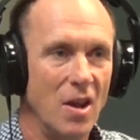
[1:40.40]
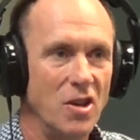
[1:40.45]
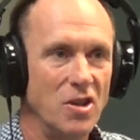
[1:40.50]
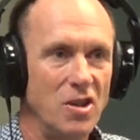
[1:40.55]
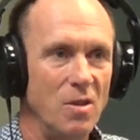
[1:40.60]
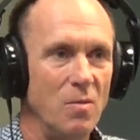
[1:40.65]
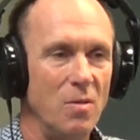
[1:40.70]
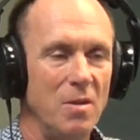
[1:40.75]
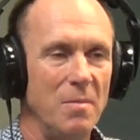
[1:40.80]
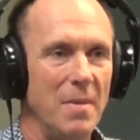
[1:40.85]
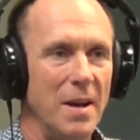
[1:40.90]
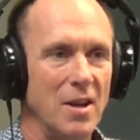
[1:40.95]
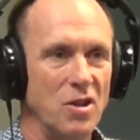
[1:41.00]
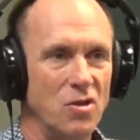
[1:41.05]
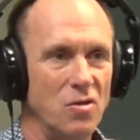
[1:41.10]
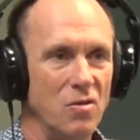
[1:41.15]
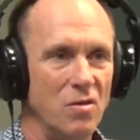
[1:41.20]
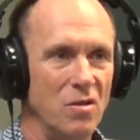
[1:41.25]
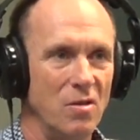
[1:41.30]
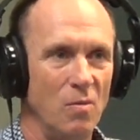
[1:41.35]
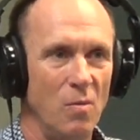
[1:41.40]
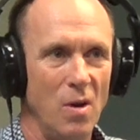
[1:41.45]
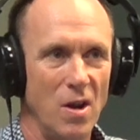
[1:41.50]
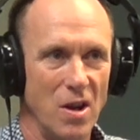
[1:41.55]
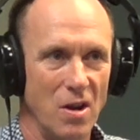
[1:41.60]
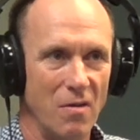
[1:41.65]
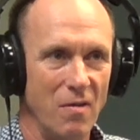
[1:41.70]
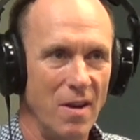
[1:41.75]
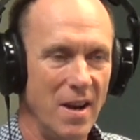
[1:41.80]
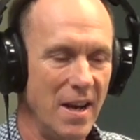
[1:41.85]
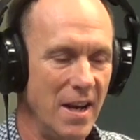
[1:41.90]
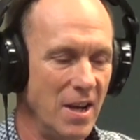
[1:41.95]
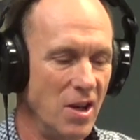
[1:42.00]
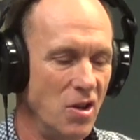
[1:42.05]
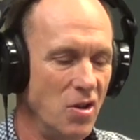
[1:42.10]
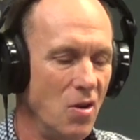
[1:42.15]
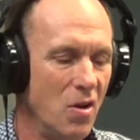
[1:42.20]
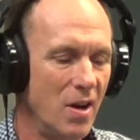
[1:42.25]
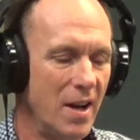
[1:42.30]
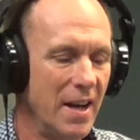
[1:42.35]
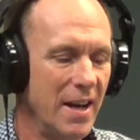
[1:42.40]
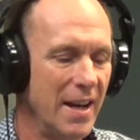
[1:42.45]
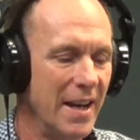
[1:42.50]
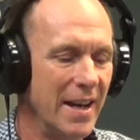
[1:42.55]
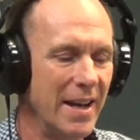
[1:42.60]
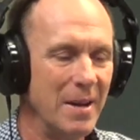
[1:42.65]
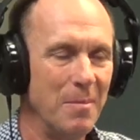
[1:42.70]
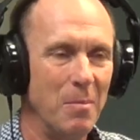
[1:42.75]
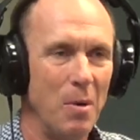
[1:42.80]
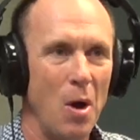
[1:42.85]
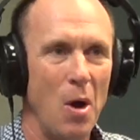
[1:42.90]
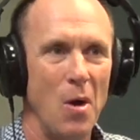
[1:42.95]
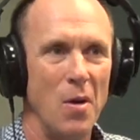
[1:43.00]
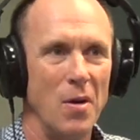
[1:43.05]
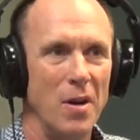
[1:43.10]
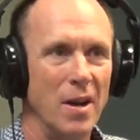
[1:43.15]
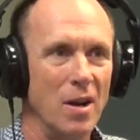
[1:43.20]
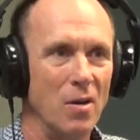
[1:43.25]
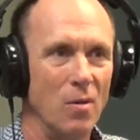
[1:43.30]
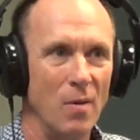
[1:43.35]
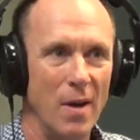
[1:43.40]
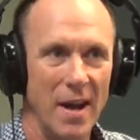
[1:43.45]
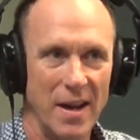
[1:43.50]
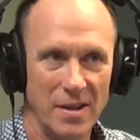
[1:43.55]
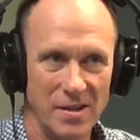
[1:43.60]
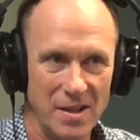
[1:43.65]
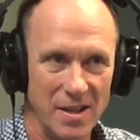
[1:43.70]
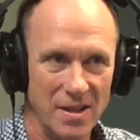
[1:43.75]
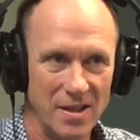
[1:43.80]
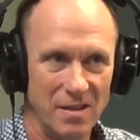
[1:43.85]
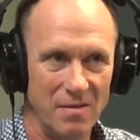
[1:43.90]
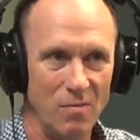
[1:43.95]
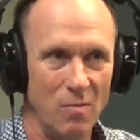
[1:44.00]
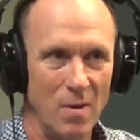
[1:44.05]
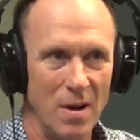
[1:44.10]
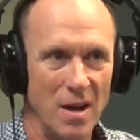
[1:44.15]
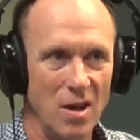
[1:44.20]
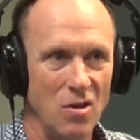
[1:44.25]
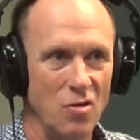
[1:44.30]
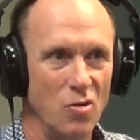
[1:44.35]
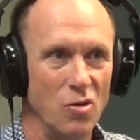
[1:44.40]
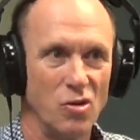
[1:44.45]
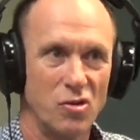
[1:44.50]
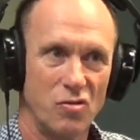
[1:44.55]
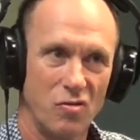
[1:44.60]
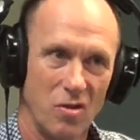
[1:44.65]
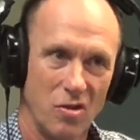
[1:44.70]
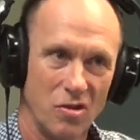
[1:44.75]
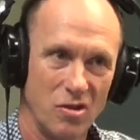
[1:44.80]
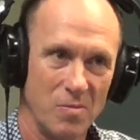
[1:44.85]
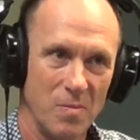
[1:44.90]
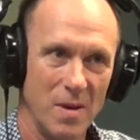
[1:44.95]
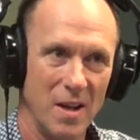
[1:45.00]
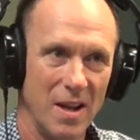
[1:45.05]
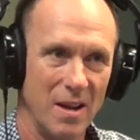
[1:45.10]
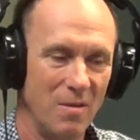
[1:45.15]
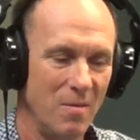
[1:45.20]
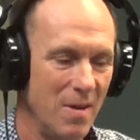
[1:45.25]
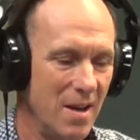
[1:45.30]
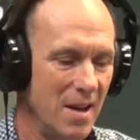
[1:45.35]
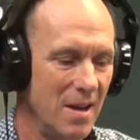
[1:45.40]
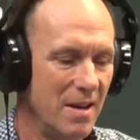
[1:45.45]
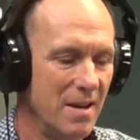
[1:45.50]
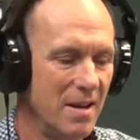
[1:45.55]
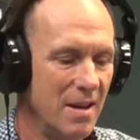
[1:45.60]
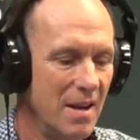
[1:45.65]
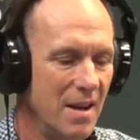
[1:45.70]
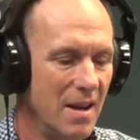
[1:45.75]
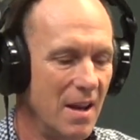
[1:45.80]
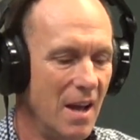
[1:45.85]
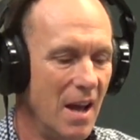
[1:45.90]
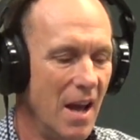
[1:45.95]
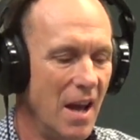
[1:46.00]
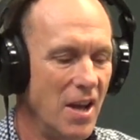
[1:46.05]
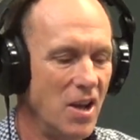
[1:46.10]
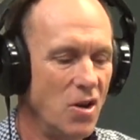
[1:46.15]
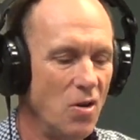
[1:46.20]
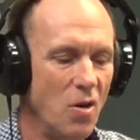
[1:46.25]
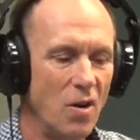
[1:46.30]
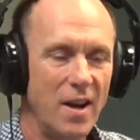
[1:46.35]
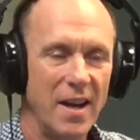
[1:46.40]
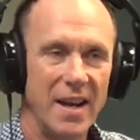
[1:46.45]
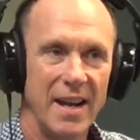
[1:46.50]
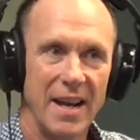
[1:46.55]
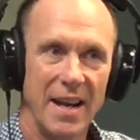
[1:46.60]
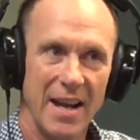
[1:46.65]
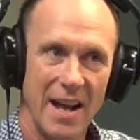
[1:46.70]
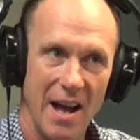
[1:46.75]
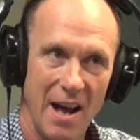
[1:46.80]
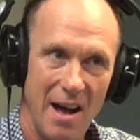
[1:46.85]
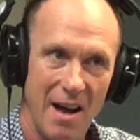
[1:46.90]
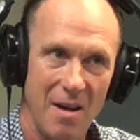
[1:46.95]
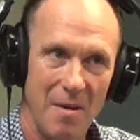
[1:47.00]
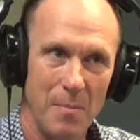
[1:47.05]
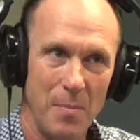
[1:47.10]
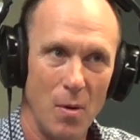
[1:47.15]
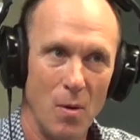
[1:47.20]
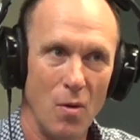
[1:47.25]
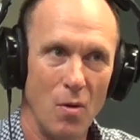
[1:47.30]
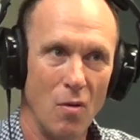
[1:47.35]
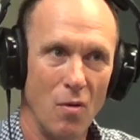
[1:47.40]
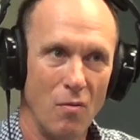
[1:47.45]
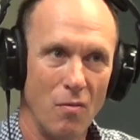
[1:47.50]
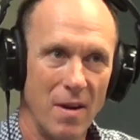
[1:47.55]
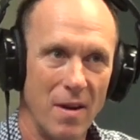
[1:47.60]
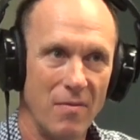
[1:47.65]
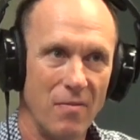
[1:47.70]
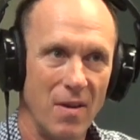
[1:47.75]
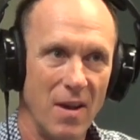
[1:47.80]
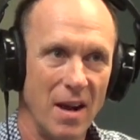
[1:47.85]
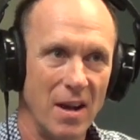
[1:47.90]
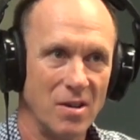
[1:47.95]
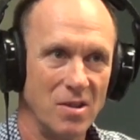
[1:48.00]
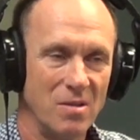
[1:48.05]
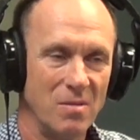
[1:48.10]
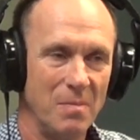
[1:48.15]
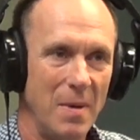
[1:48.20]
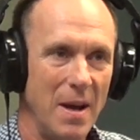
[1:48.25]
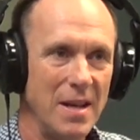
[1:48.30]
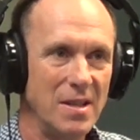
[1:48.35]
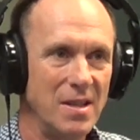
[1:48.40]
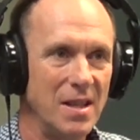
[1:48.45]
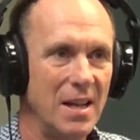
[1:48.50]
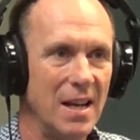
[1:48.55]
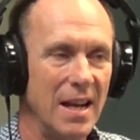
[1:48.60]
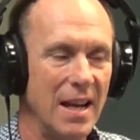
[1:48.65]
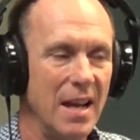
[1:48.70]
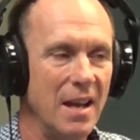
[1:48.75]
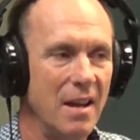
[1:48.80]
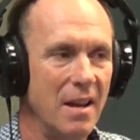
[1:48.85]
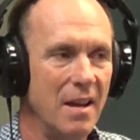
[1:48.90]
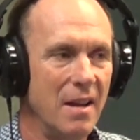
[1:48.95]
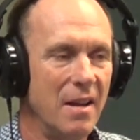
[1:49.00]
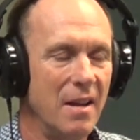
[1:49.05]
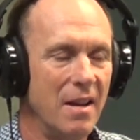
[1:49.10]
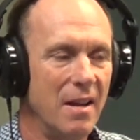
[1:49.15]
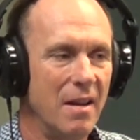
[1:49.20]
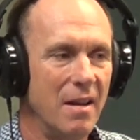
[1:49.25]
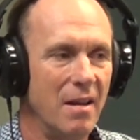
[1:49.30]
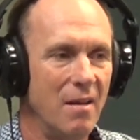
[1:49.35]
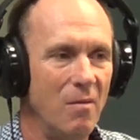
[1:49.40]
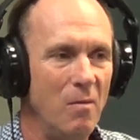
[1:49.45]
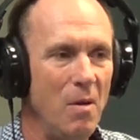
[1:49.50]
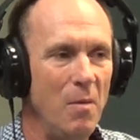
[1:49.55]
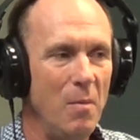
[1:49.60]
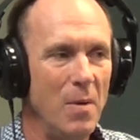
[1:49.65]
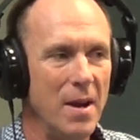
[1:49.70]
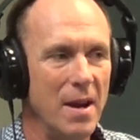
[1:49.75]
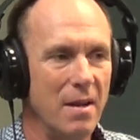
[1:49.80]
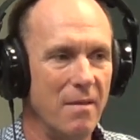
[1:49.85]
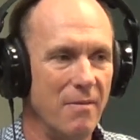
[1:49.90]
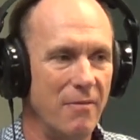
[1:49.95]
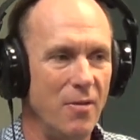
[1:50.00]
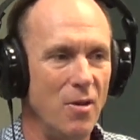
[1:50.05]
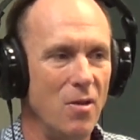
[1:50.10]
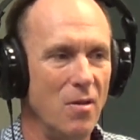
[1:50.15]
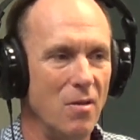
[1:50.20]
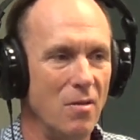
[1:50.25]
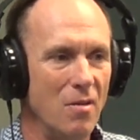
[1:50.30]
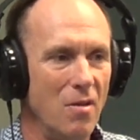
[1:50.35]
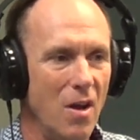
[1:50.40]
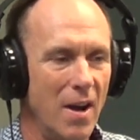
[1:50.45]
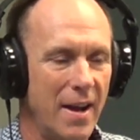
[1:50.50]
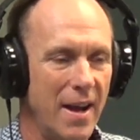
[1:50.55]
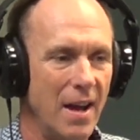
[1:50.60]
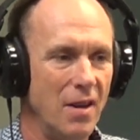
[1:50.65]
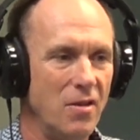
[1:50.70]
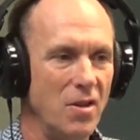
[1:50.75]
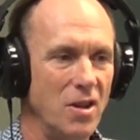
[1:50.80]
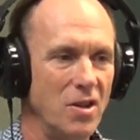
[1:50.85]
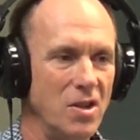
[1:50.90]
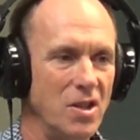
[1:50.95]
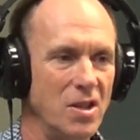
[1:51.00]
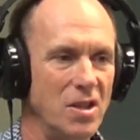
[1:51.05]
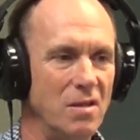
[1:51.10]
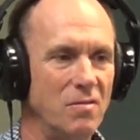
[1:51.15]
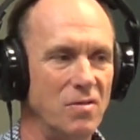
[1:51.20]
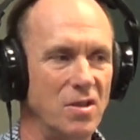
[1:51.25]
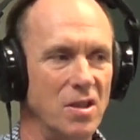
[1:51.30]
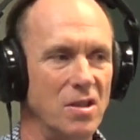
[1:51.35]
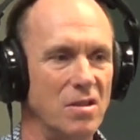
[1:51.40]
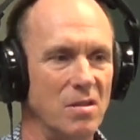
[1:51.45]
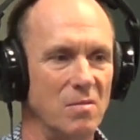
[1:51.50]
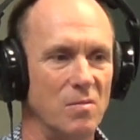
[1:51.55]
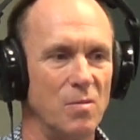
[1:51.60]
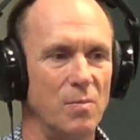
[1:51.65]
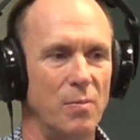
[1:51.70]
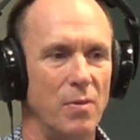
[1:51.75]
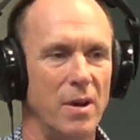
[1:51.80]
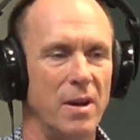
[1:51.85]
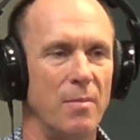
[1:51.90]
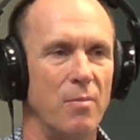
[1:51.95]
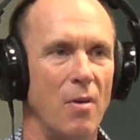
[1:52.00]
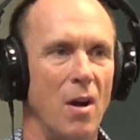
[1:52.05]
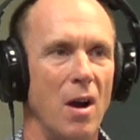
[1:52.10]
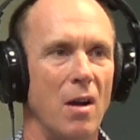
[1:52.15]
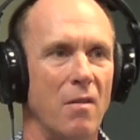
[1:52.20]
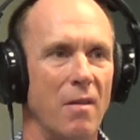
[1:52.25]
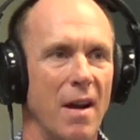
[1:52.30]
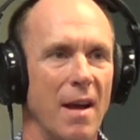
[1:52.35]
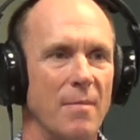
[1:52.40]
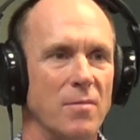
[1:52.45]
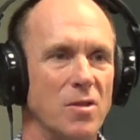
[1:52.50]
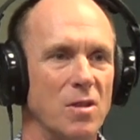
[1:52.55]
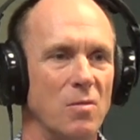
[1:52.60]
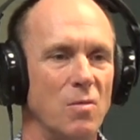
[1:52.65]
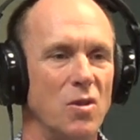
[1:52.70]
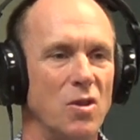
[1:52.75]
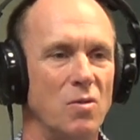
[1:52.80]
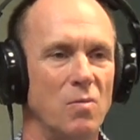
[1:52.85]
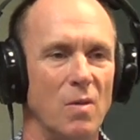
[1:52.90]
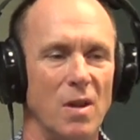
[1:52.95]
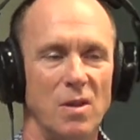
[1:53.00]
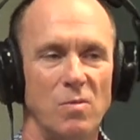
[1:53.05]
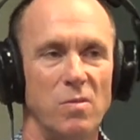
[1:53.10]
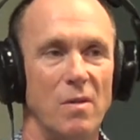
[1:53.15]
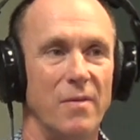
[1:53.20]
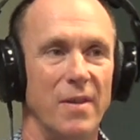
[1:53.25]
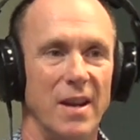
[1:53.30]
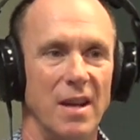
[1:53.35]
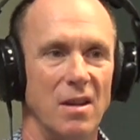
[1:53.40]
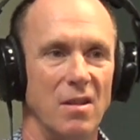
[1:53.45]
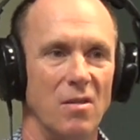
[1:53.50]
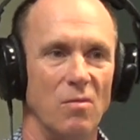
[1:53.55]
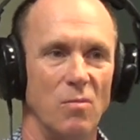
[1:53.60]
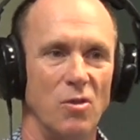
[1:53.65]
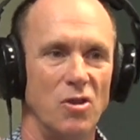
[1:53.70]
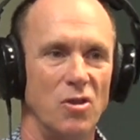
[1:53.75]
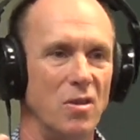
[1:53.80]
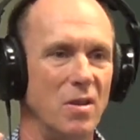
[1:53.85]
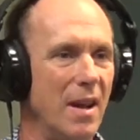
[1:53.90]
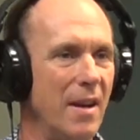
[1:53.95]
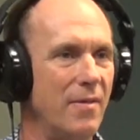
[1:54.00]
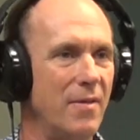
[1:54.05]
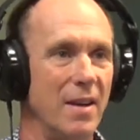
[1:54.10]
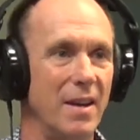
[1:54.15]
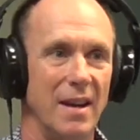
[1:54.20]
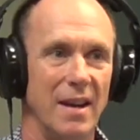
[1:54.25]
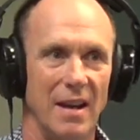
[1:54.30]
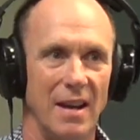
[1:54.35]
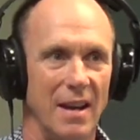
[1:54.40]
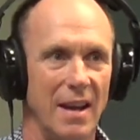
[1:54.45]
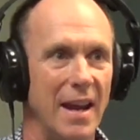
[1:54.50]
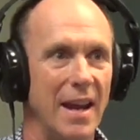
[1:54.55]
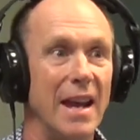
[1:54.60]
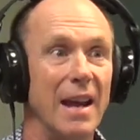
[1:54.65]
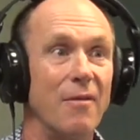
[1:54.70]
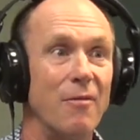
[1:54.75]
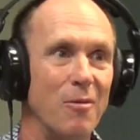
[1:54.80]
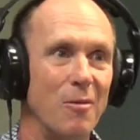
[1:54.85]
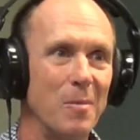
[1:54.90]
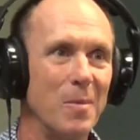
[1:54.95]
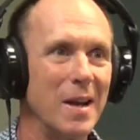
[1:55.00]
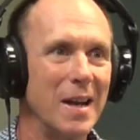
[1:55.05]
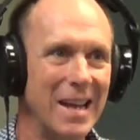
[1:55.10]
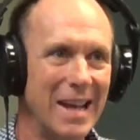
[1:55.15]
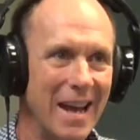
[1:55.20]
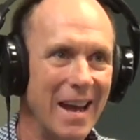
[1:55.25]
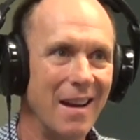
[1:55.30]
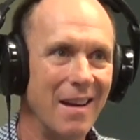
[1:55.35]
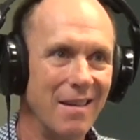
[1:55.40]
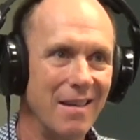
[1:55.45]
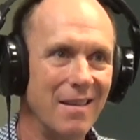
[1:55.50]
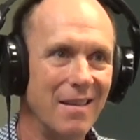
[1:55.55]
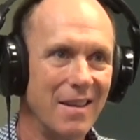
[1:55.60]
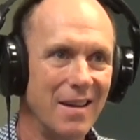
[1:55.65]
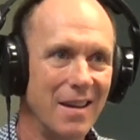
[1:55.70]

So you want to make sure that what you're eating, you're not getting any bloating or excessive wind or strong smelling wind. You're not getting any heartburn or reflux. So basically, when we eat food, like our digestive system's pre-programmed, so once we've eaten it, we shouldn't have to hear from it again.